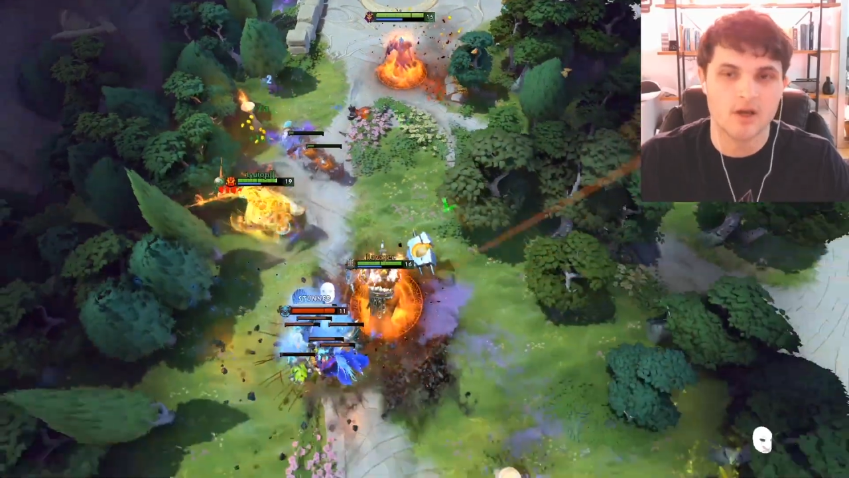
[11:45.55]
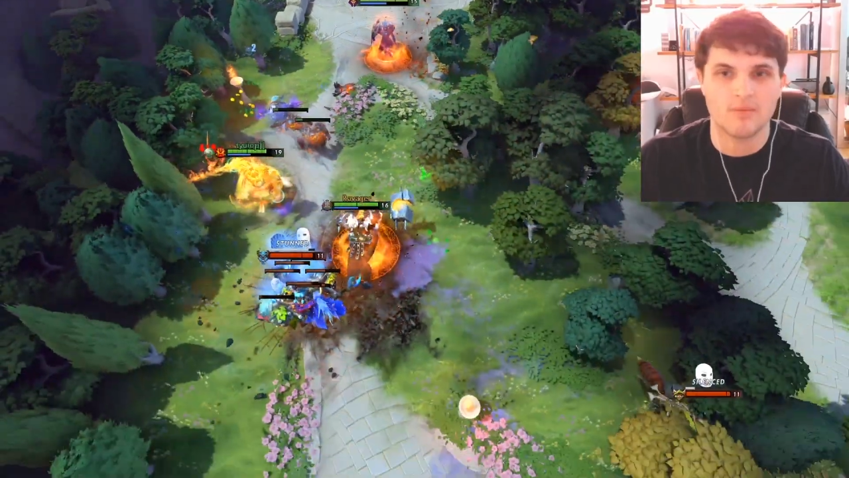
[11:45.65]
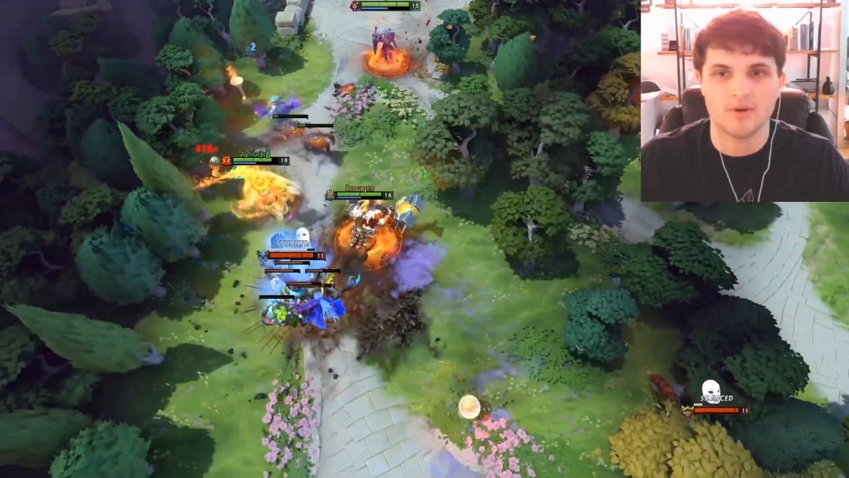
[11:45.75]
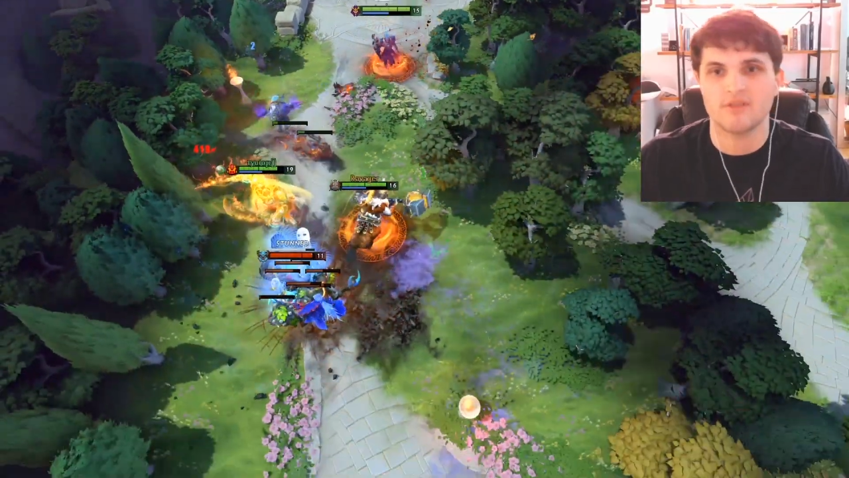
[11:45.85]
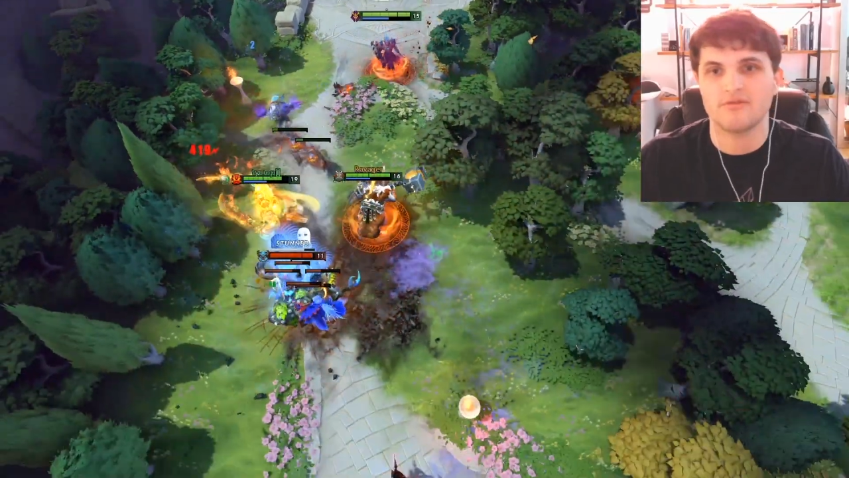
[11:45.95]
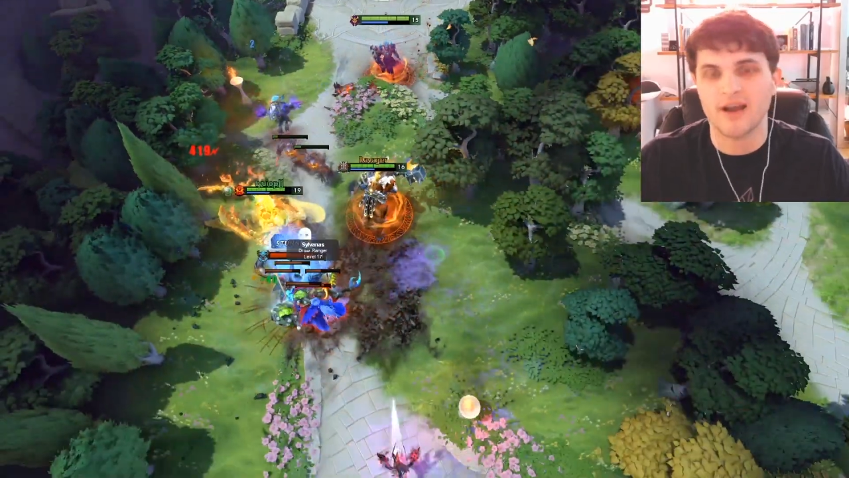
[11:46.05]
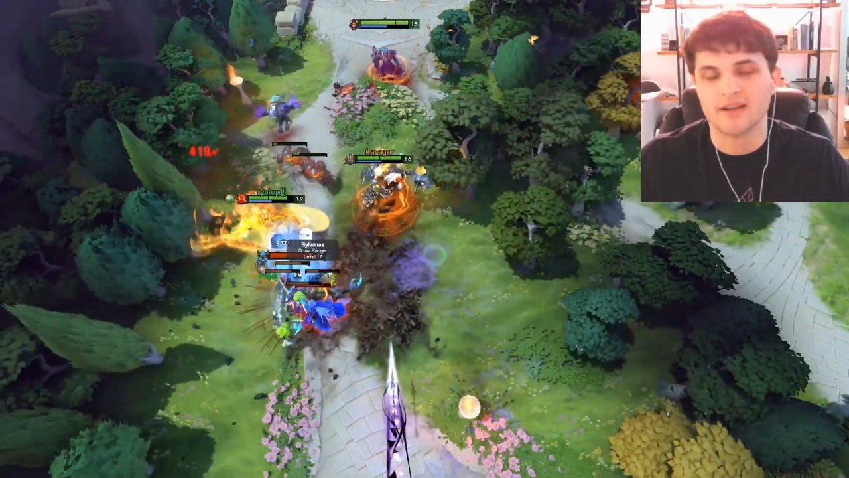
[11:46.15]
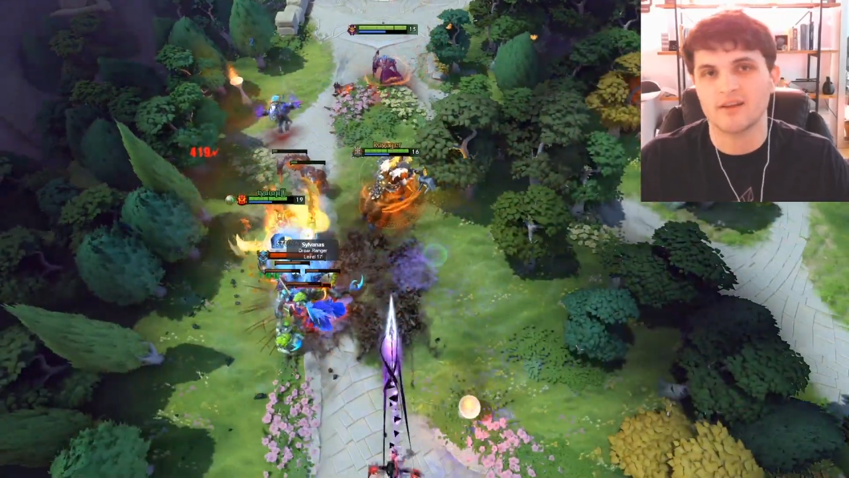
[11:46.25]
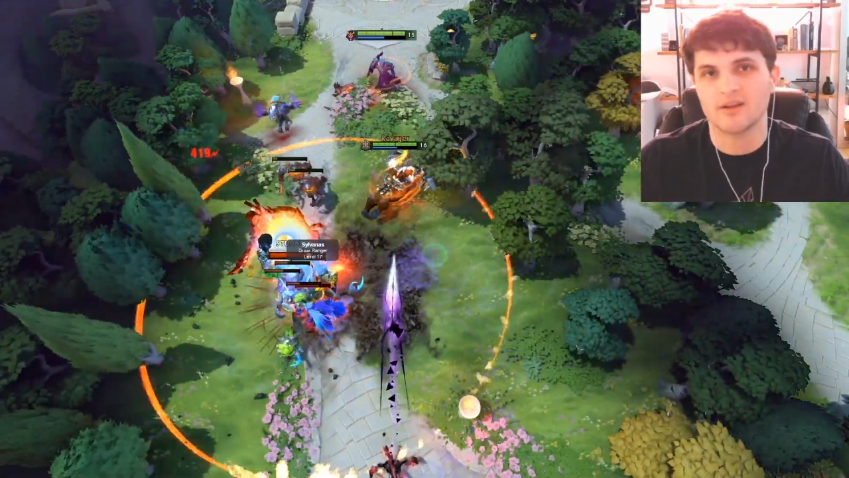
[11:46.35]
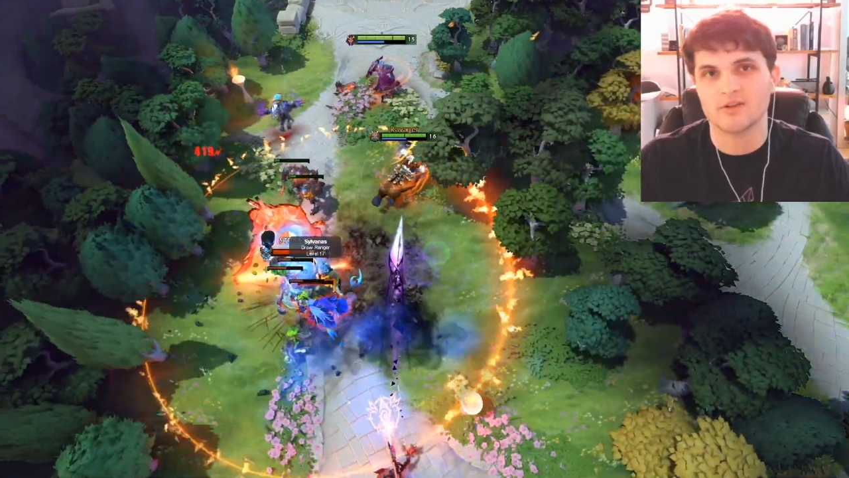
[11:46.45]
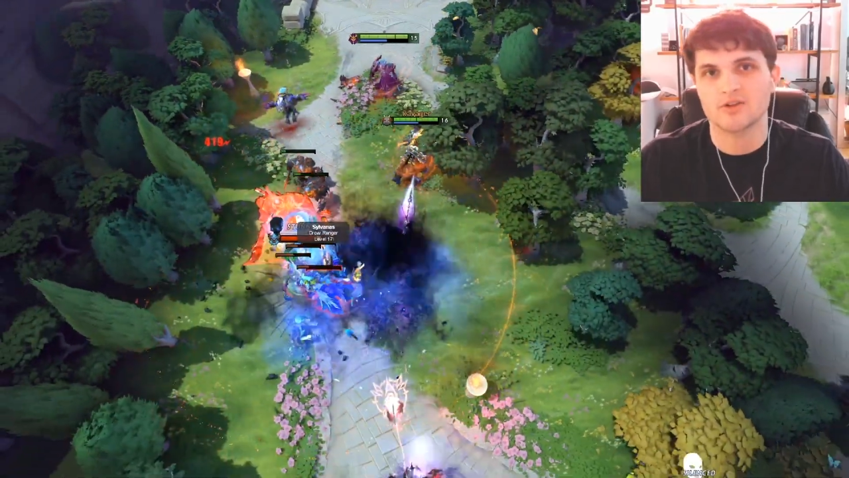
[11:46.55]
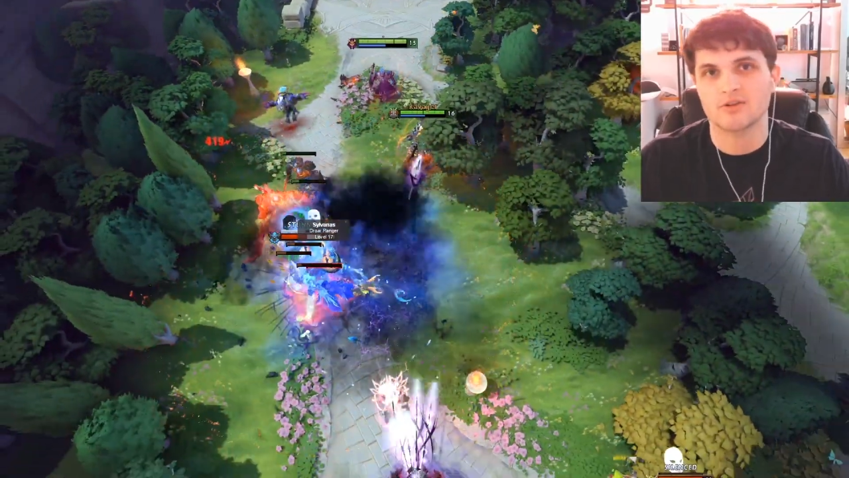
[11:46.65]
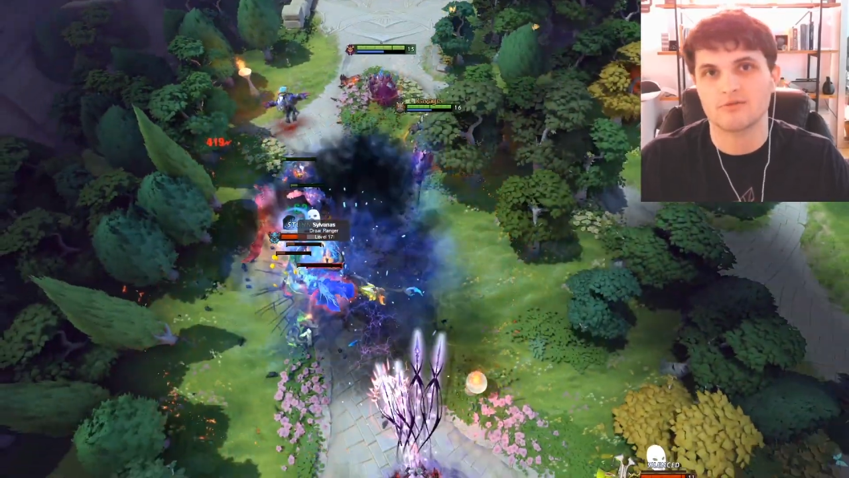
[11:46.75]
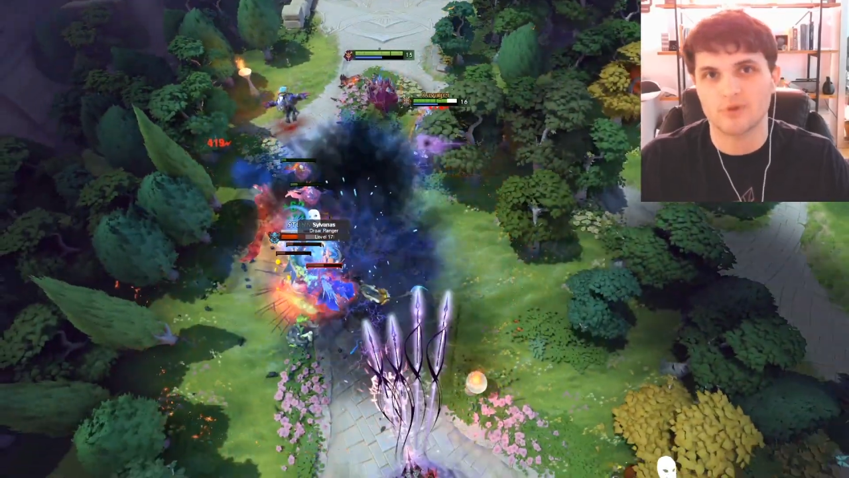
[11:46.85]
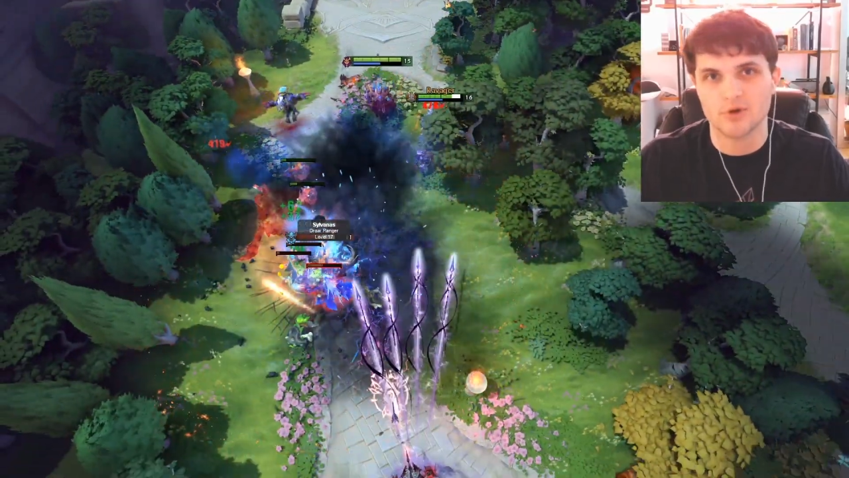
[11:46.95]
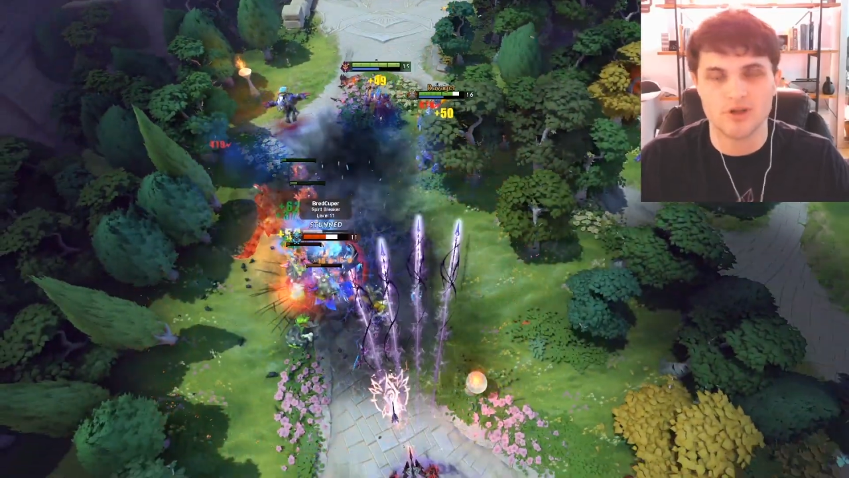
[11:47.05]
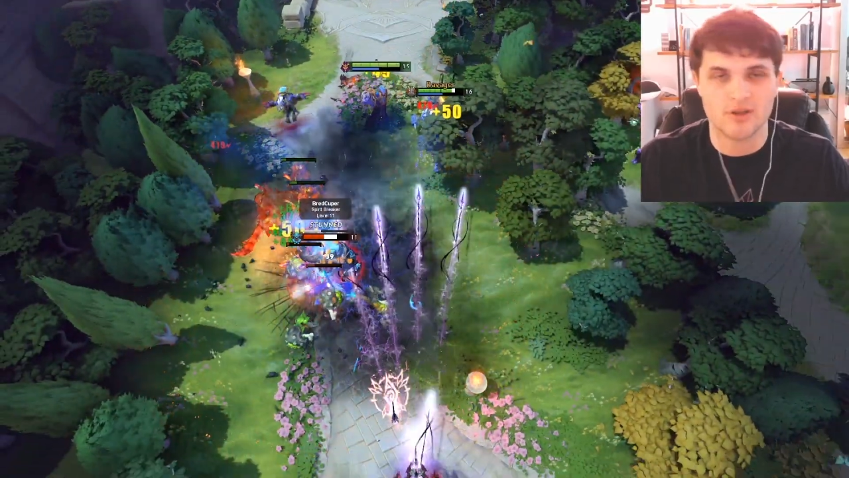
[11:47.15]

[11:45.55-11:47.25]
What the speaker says: but the fact that his first